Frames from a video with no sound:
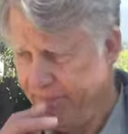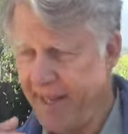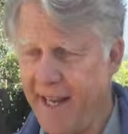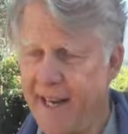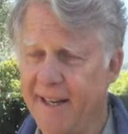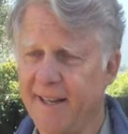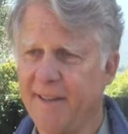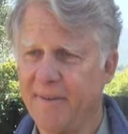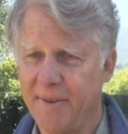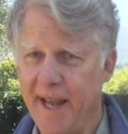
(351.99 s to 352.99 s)
And
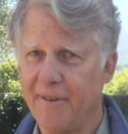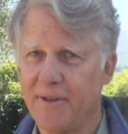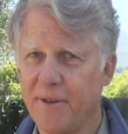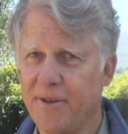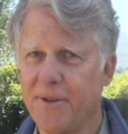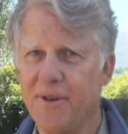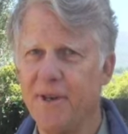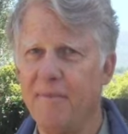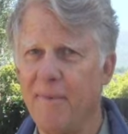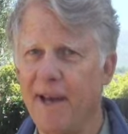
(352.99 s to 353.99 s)
after a
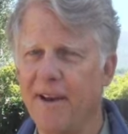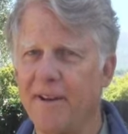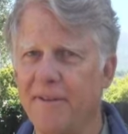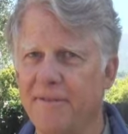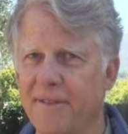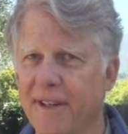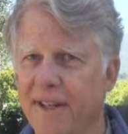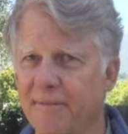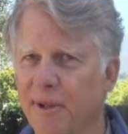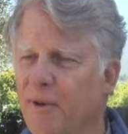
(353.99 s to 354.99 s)
certain amount
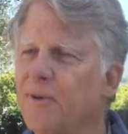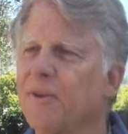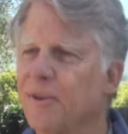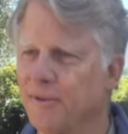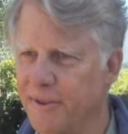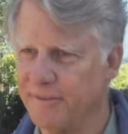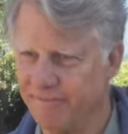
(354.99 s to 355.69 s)
of local